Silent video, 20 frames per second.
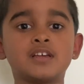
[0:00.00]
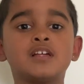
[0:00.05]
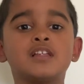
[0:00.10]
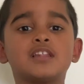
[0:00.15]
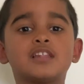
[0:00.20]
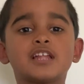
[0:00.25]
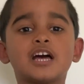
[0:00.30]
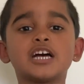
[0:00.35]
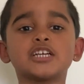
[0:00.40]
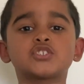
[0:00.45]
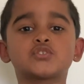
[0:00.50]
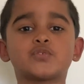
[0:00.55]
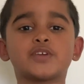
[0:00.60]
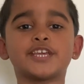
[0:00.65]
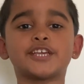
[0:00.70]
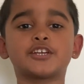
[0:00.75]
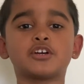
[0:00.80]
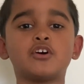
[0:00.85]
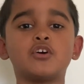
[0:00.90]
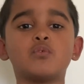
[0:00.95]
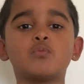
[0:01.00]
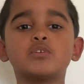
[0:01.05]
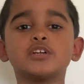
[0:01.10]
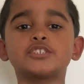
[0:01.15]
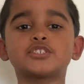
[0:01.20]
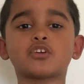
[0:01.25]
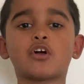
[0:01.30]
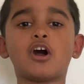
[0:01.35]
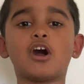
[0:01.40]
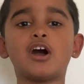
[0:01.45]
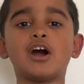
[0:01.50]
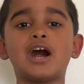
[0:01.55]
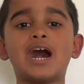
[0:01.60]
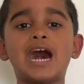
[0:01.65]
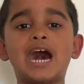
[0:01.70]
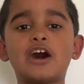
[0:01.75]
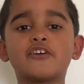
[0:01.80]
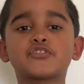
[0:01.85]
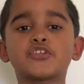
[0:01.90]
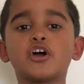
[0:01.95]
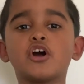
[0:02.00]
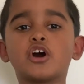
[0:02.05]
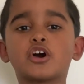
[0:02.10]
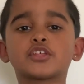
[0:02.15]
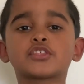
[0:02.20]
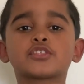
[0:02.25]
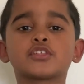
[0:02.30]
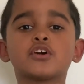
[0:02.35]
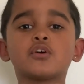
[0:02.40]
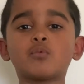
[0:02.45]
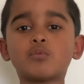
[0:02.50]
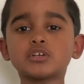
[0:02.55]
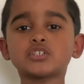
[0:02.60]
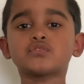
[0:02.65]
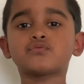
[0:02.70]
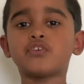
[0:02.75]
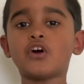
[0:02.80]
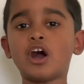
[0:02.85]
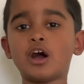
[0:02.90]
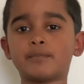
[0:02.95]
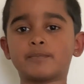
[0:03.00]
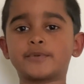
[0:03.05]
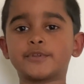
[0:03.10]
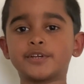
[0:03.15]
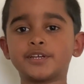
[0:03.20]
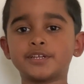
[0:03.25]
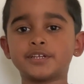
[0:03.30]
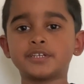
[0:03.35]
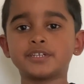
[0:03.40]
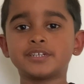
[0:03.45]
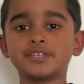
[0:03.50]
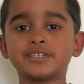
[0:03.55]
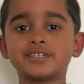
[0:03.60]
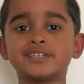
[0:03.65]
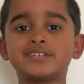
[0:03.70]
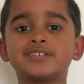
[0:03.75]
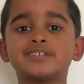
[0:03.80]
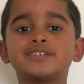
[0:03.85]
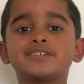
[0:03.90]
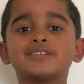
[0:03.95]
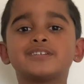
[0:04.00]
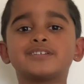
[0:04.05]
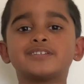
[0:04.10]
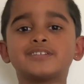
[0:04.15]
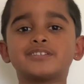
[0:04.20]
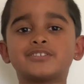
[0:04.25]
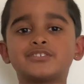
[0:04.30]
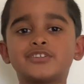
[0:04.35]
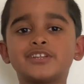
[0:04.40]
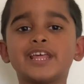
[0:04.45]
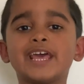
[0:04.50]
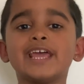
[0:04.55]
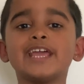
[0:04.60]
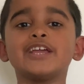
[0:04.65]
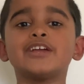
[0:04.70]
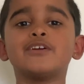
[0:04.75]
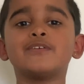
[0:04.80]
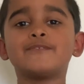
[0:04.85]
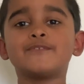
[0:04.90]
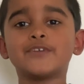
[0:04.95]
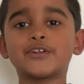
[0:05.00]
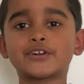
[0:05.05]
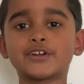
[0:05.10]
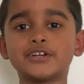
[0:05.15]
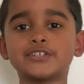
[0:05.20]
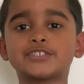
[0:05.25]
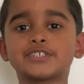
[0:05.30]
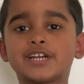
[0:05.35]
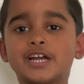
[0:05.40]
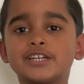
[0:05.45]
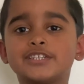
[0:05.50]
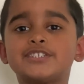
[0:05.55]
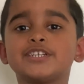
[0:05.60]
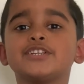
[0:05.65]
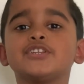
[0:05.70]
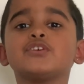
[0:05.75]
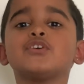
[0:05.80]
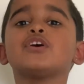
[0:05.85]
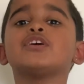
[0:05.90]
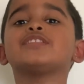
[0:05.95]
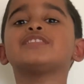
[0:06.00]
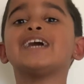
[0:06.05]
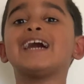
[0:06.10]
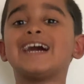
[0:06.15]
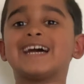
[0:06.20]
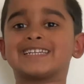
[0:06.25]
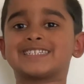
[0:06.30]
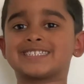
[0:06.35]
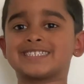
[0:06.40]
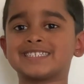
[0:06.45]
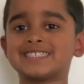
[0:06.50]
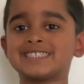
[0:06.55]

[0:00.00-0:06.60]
Last week, we saw how the earth was formed. Today, we're going to continue on that.